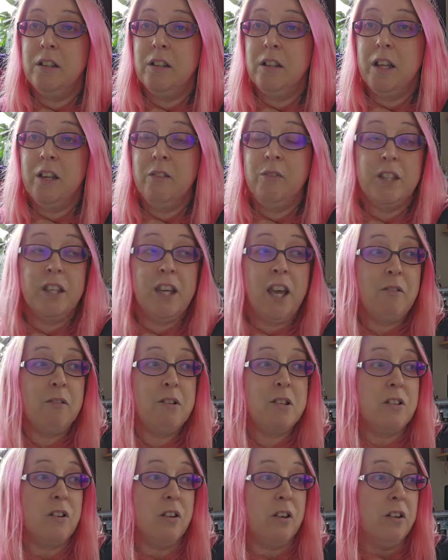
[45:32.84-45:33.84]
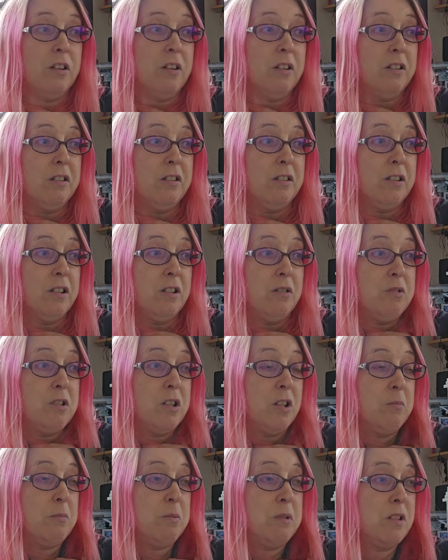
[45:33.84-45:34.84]
if it carries on,
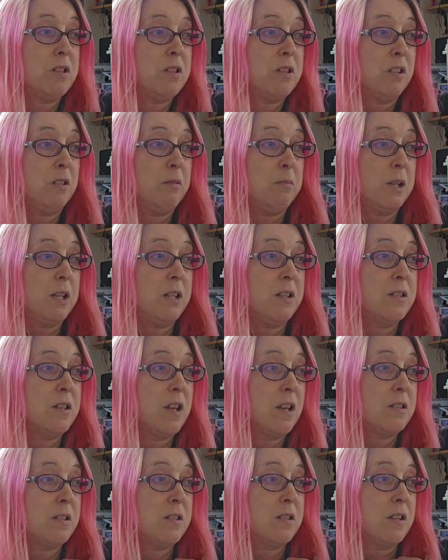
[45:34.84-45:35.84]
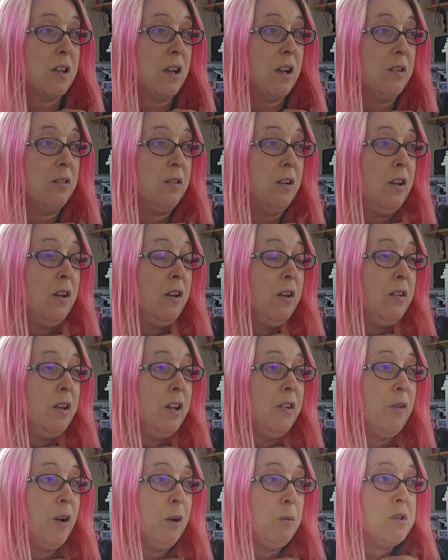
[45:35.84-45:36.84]
YouTube is just going to be a disaster zone.
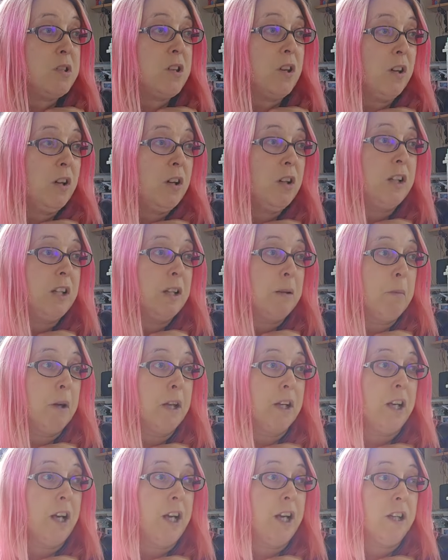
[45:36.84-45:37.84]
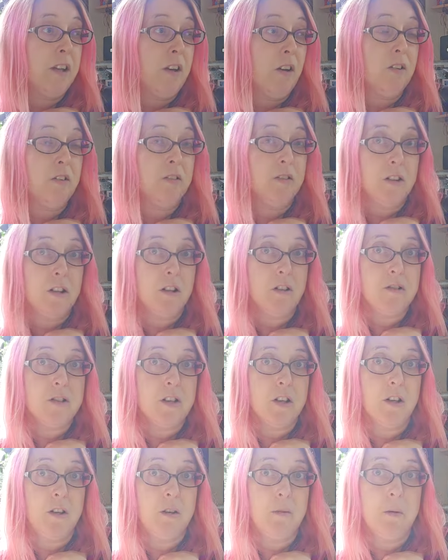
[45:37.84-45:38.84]
If I was earning money on
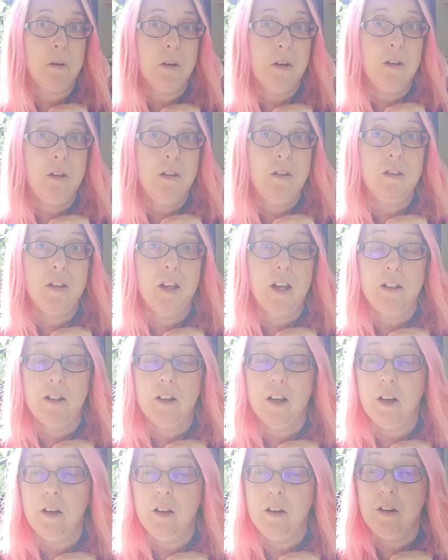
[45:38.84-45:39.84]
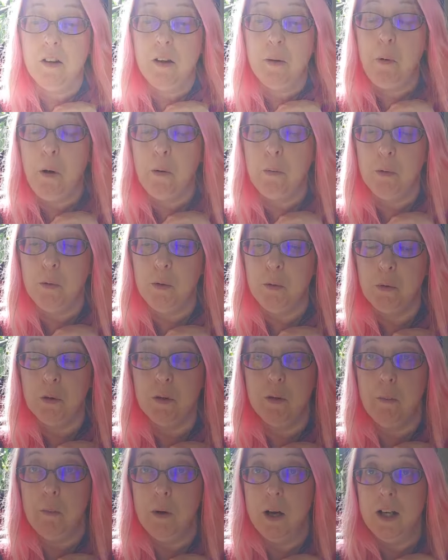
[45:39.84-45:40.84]
YouTube, then I probably
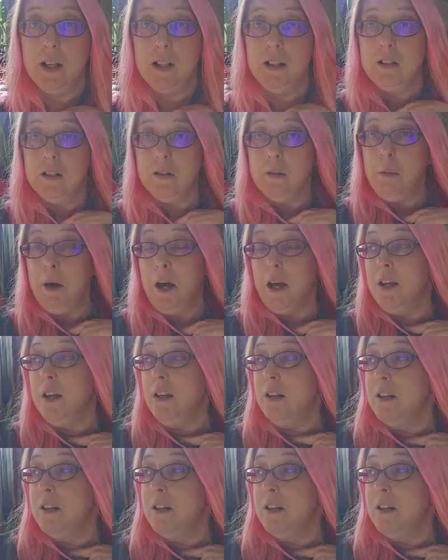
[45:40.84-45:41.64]
wouldn't mind paying a